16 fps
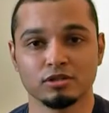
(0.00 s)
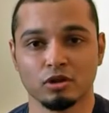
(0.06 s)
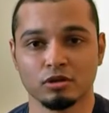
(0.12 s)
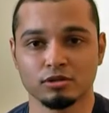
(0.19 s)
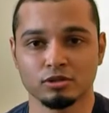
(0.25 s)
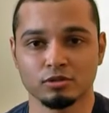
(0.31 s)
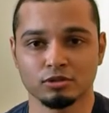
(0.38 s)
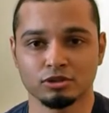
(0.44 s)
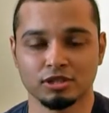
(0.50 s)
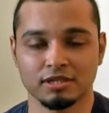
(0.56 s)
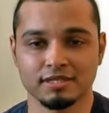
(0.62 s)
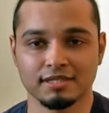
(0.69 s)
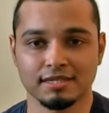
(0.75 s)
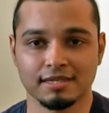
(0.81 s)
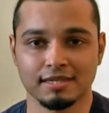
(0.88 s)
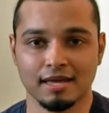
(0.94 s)
also
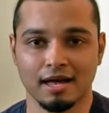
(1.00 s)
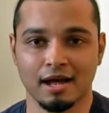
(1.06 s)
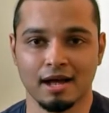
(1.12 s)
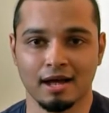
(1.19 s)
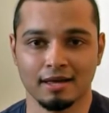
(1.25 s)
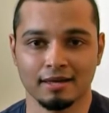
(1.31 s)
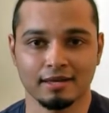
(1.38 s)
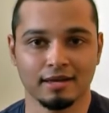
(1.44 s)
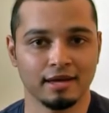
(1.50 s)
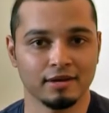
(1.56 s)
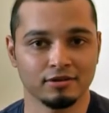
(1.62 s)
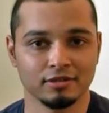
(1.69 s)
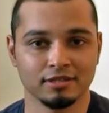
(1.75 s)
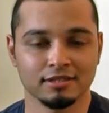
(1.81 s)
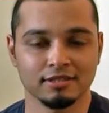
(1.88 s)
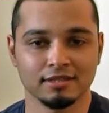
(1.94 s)
JCI
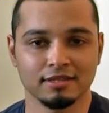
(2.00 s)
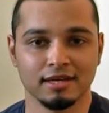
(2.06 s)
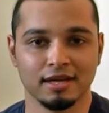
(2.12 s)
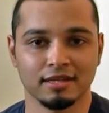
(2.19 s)
accredited,